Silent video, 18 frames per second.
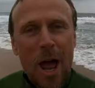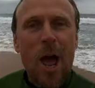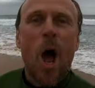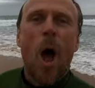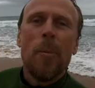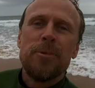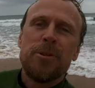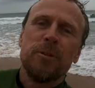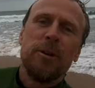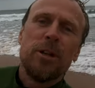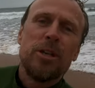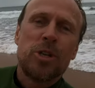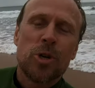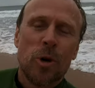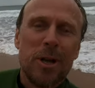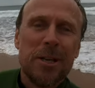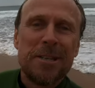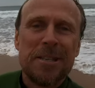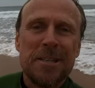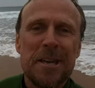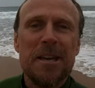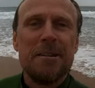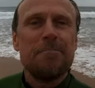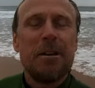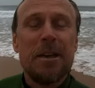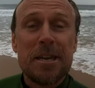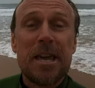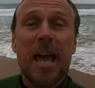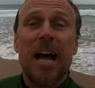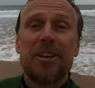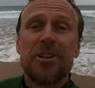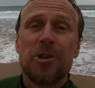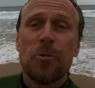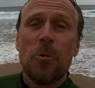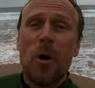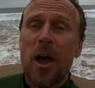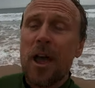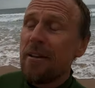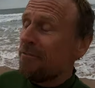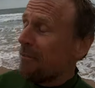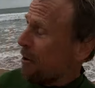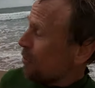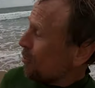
I hope you enjoyed seeing me catch a wave